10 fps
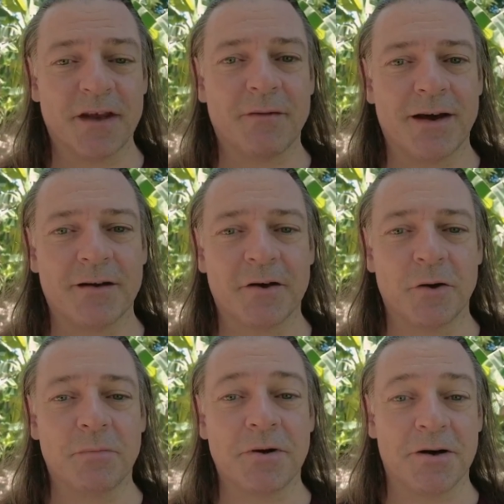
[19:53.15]
Yvette
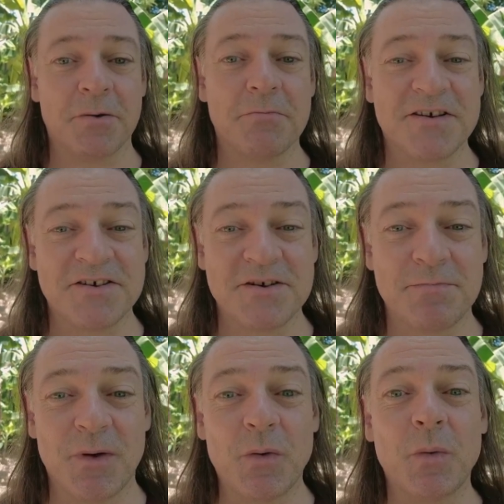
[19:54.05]
Cooper,
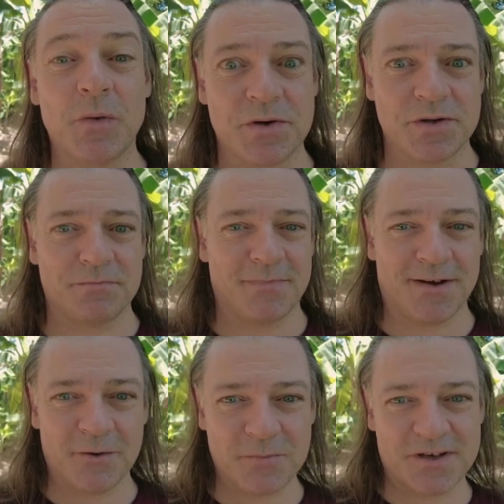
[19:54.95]
Mrs. Balls,
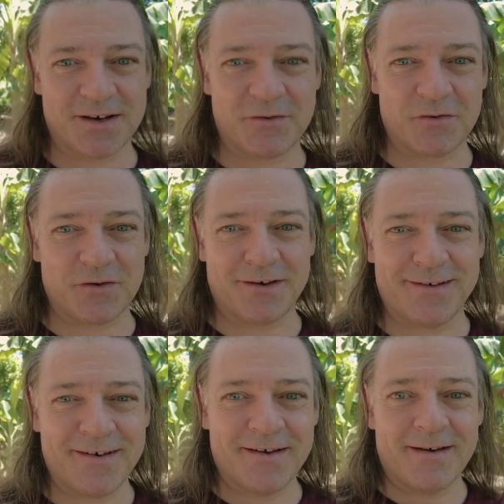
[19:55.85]
the Home Secretary.